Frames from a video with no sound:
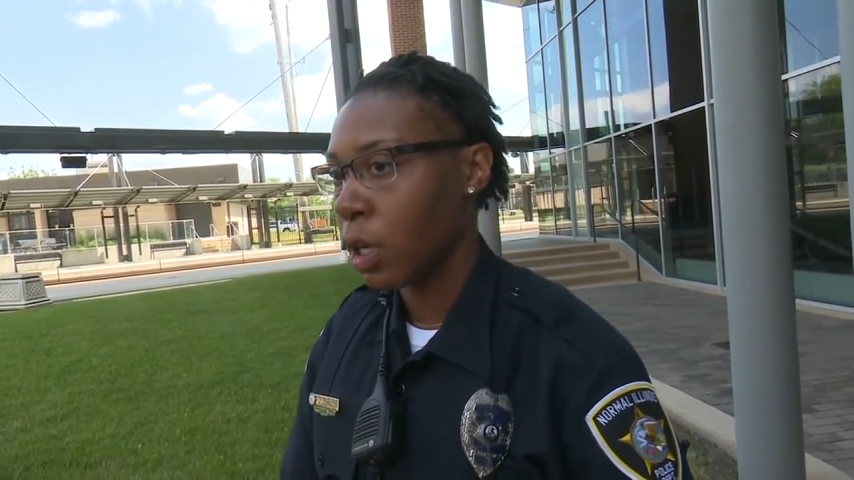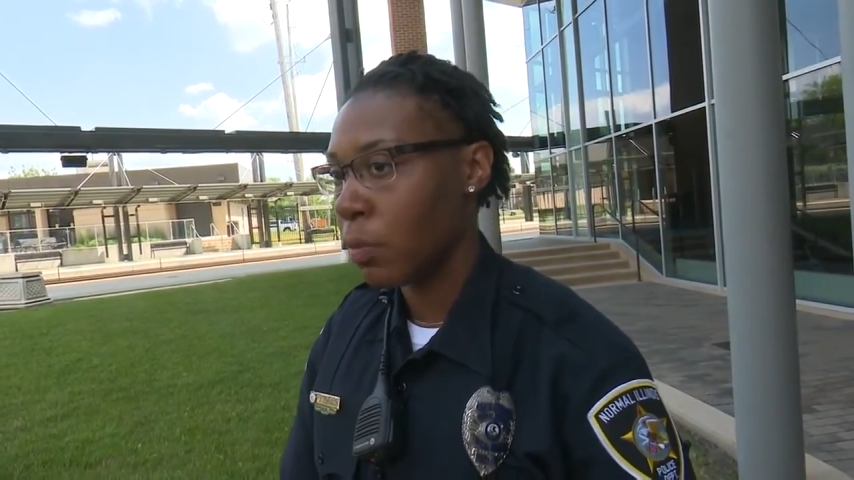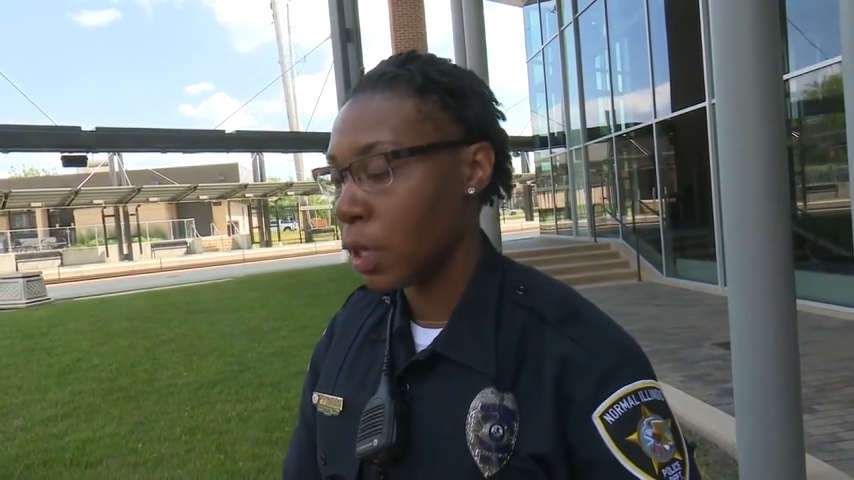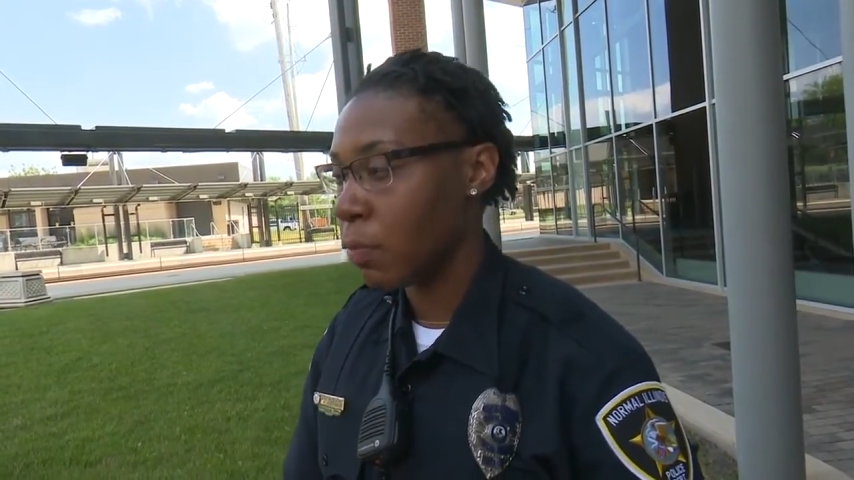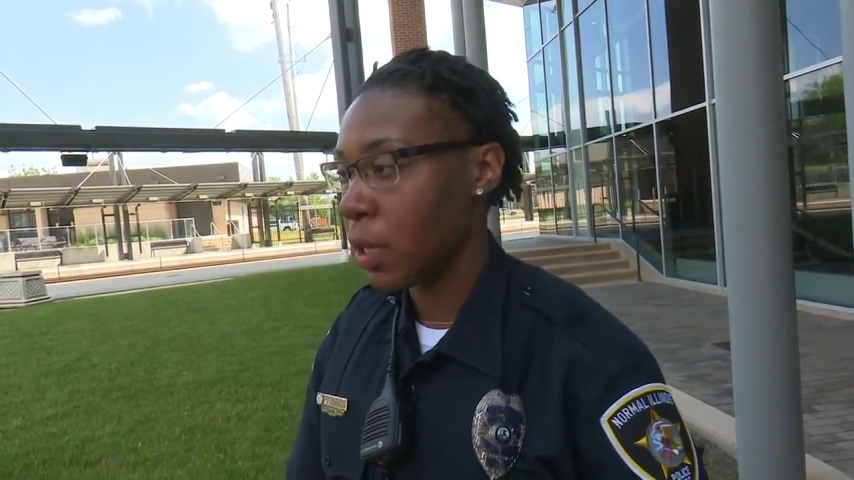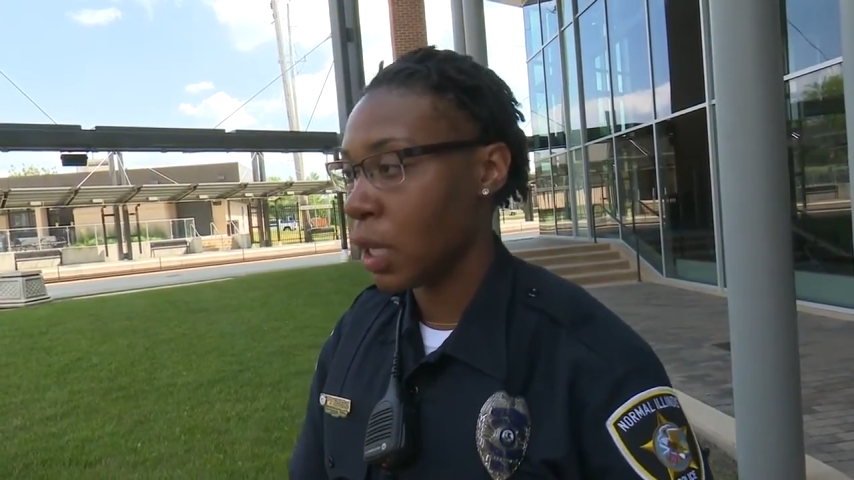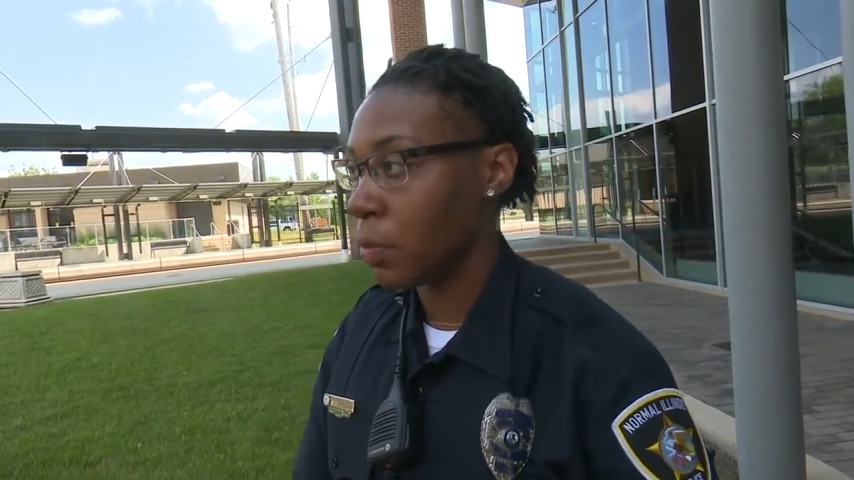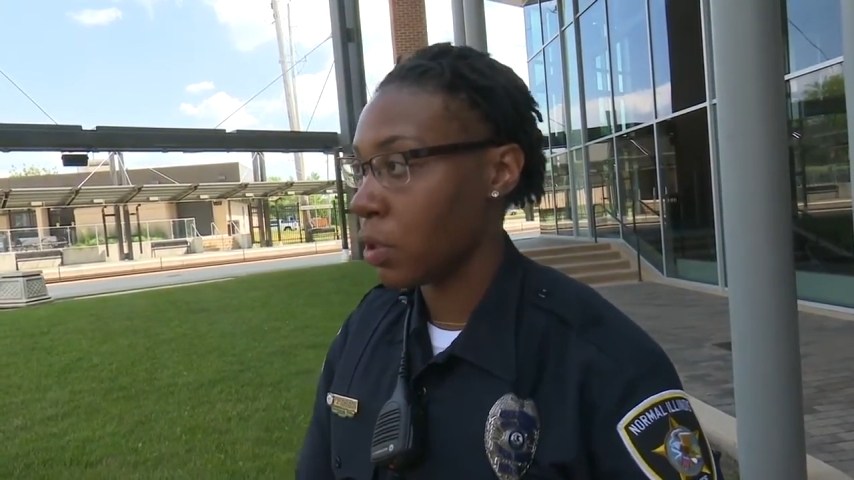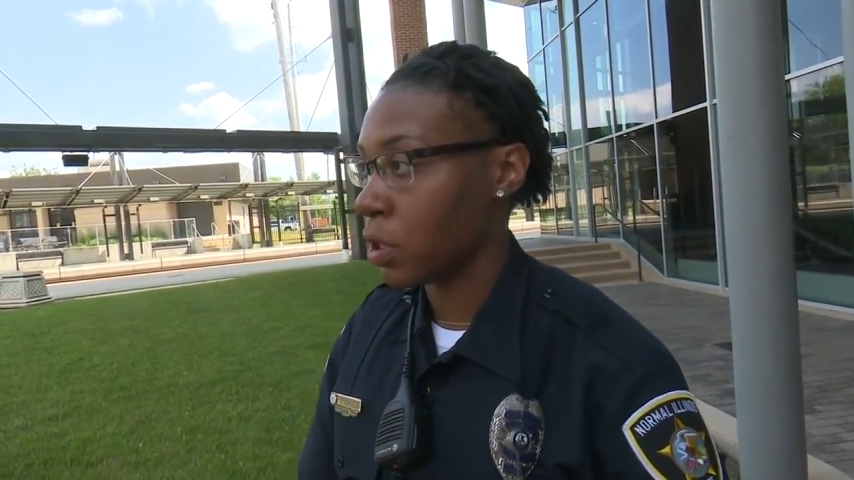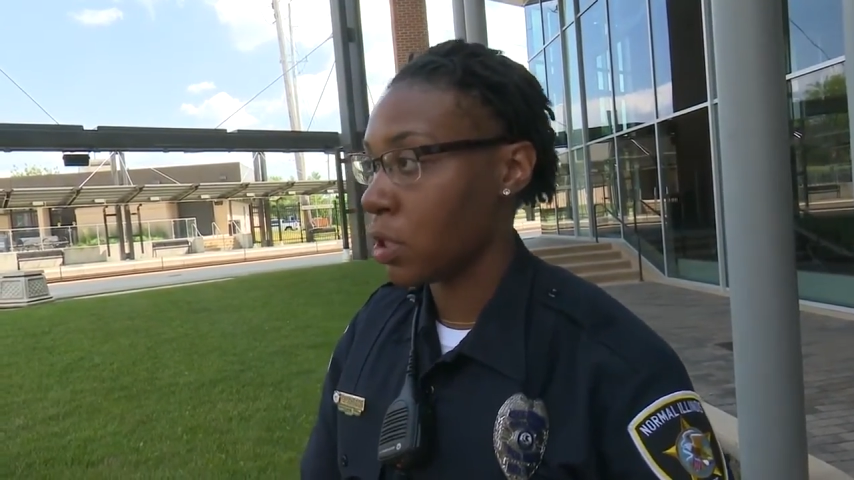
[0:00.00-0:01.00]
me to be
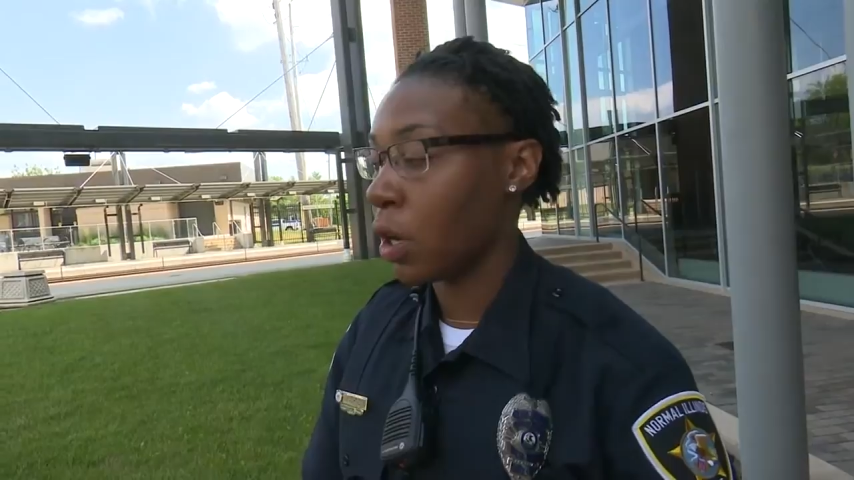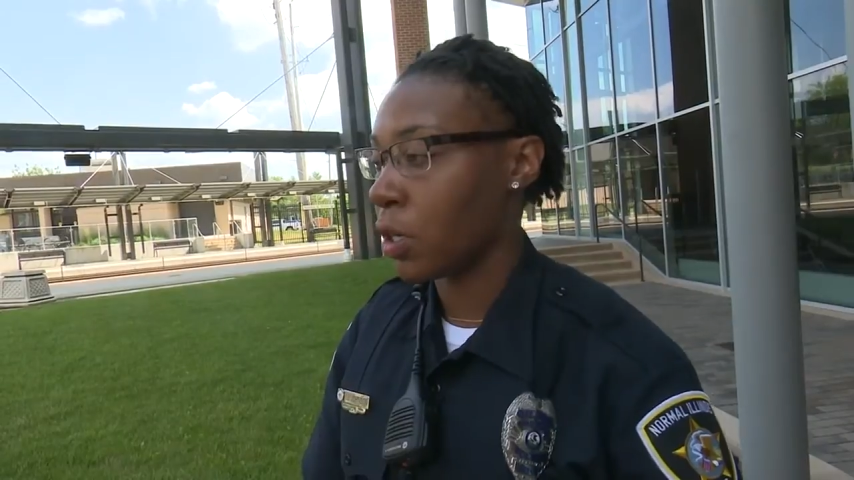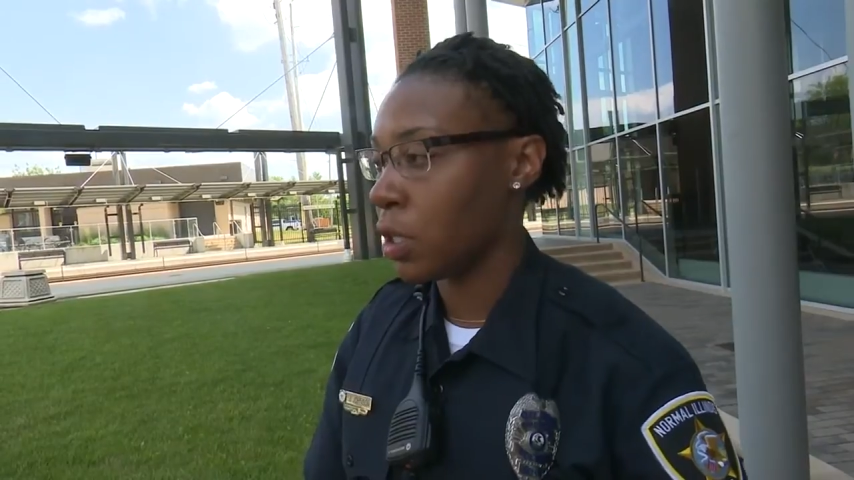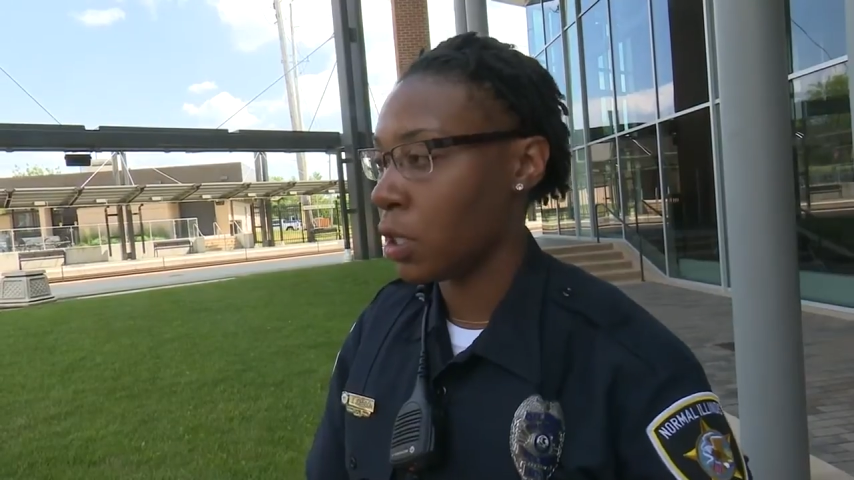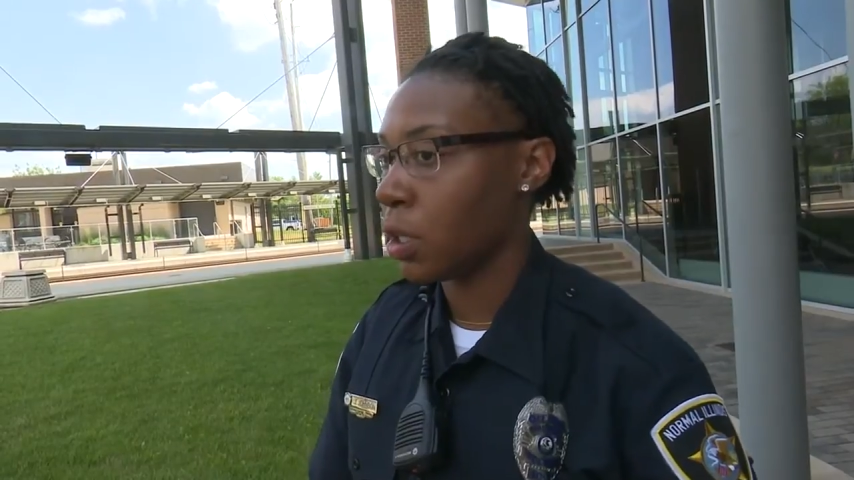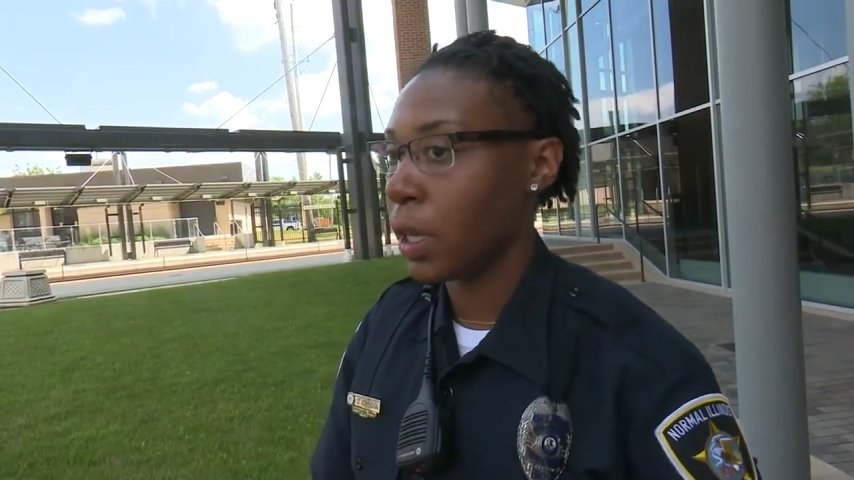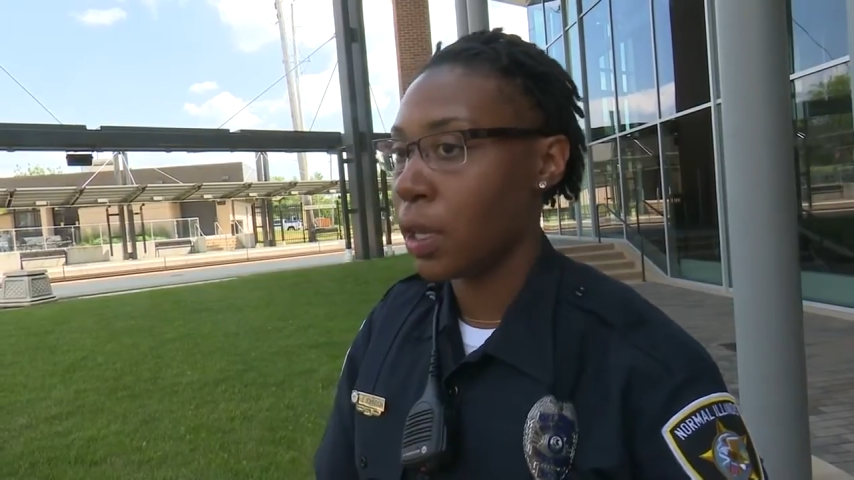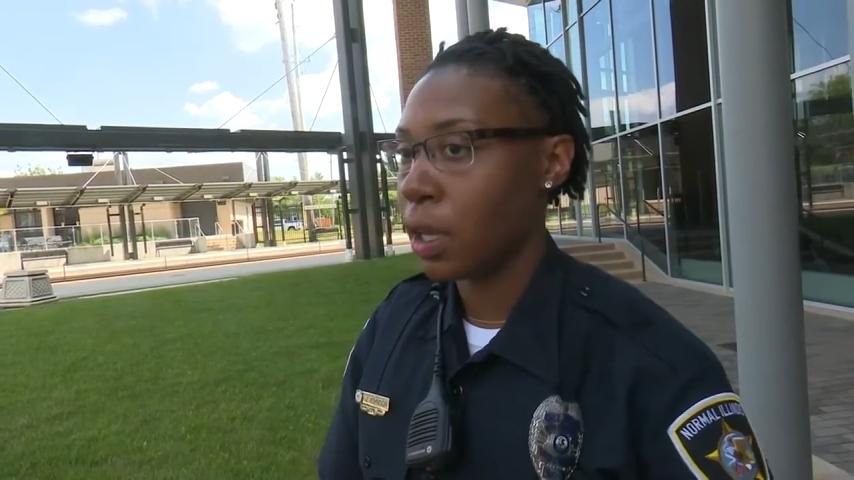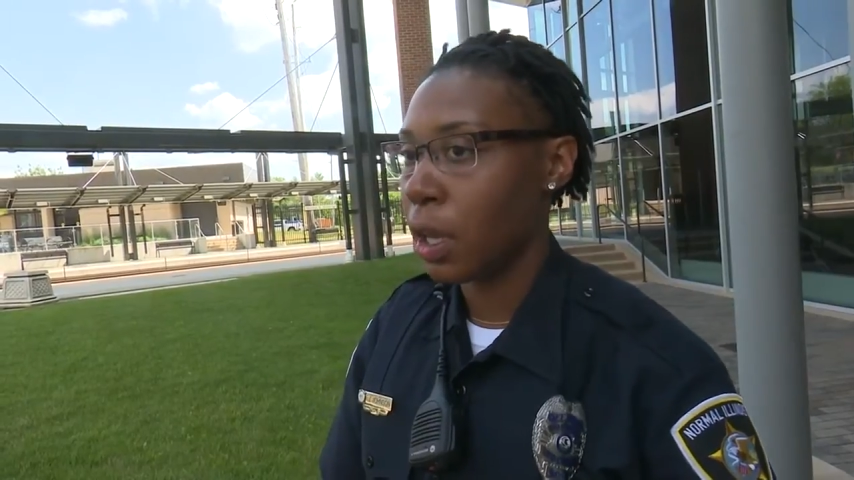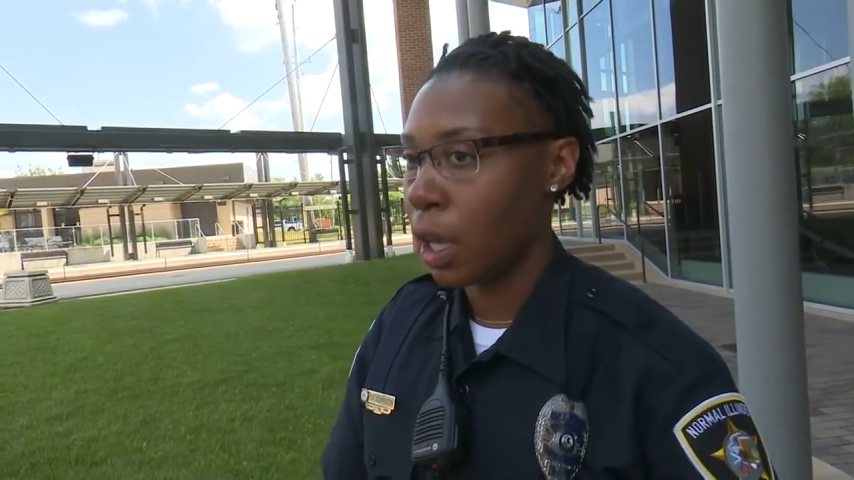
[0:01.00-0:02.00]
able to articulate